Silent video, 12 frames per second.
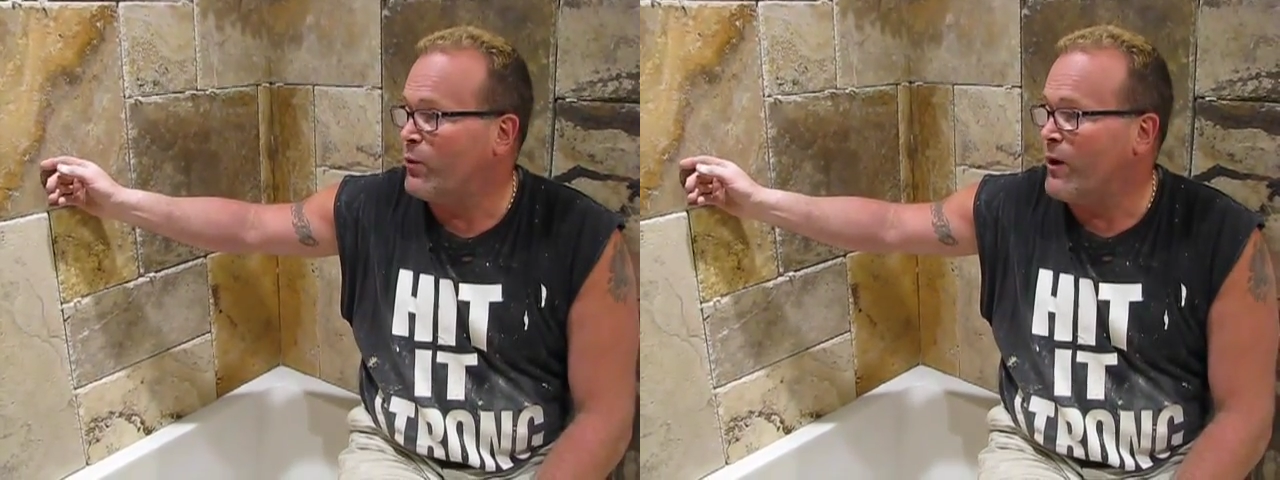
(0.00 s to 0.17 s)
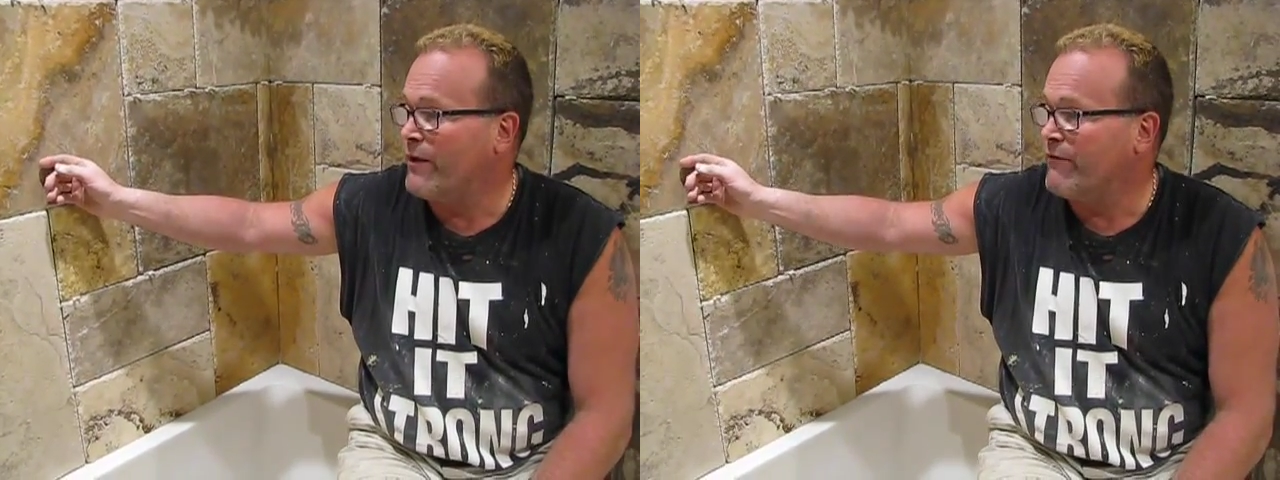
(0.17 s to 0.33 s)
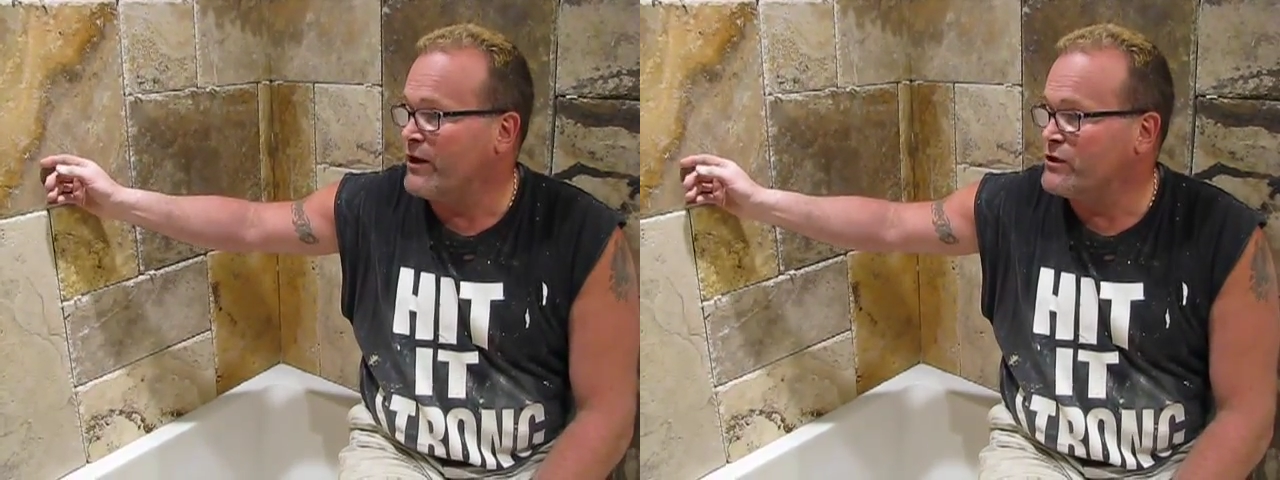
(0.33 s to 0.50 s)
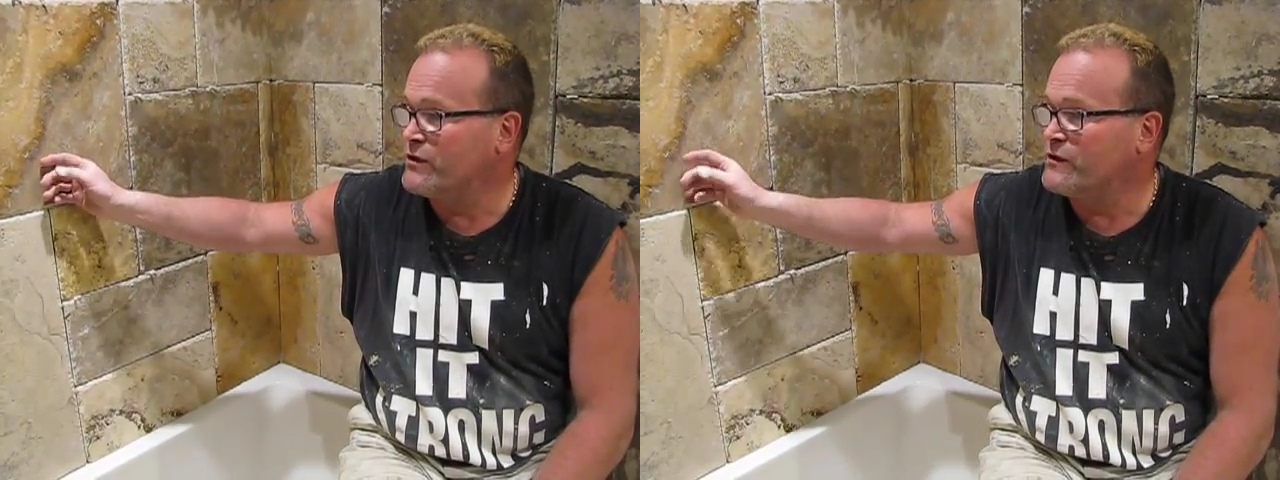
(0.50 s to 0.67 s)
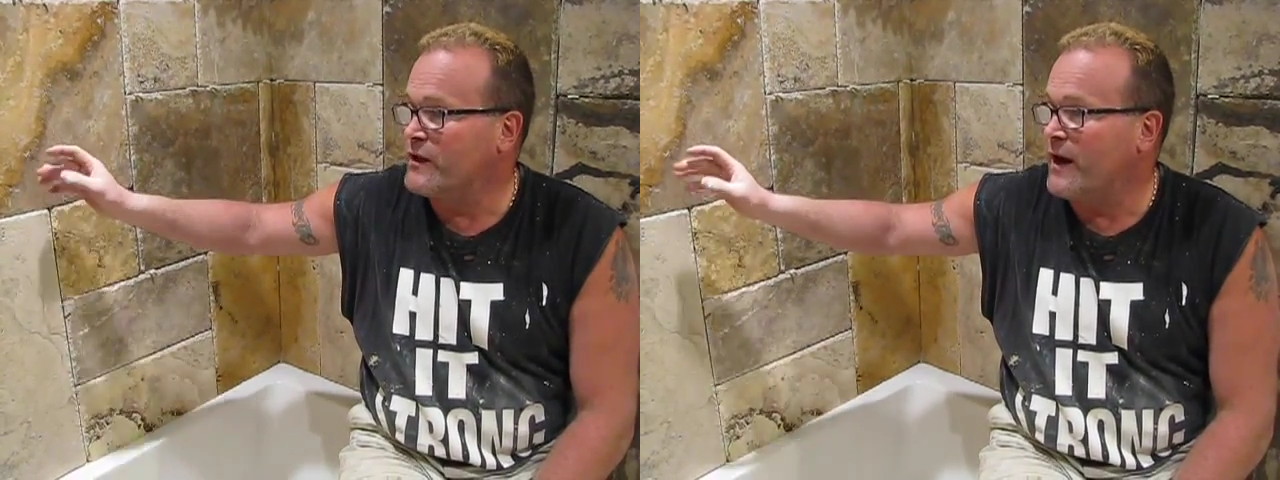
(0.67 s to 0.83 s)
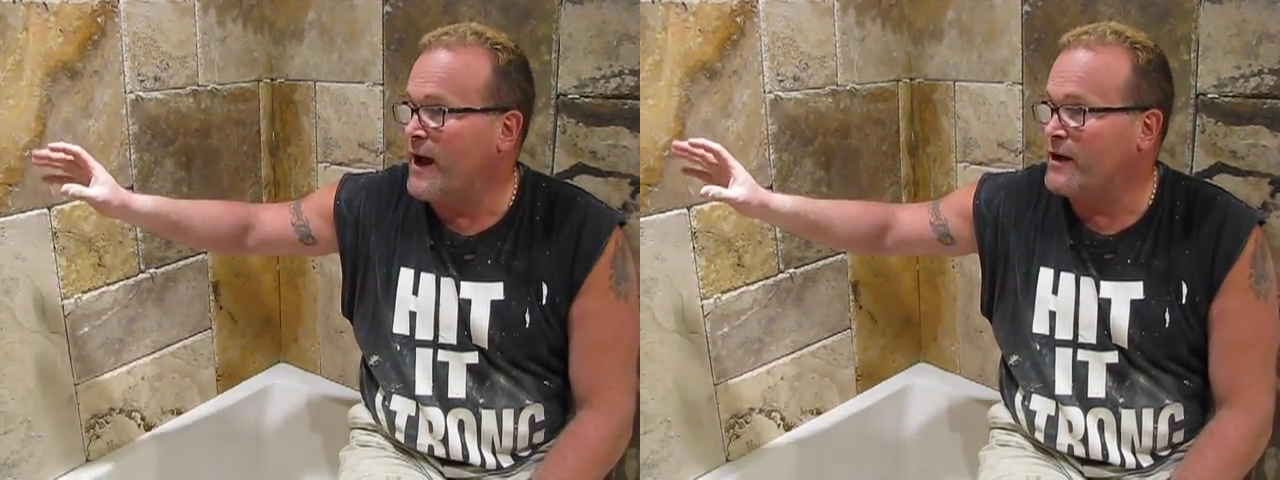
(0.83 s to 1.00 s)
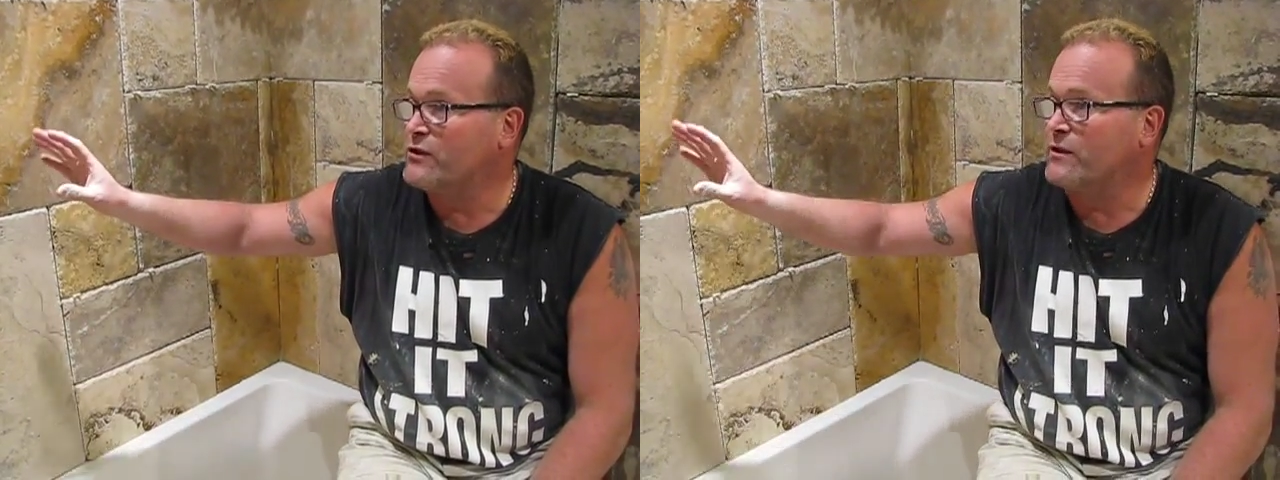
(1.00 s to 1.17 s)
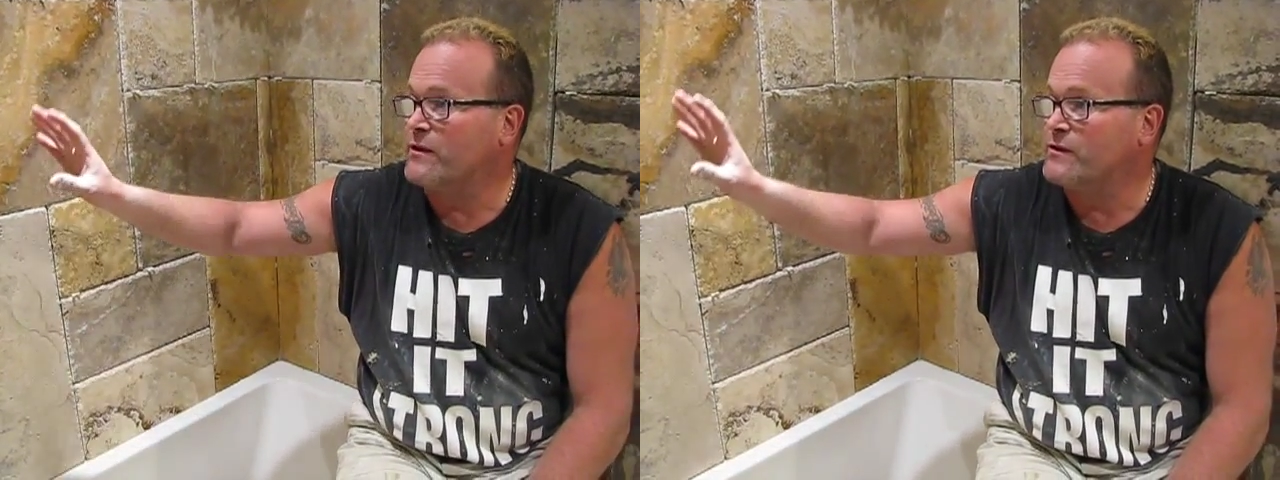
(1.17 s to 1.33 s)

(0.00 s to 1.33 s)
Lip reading: renovations that actually,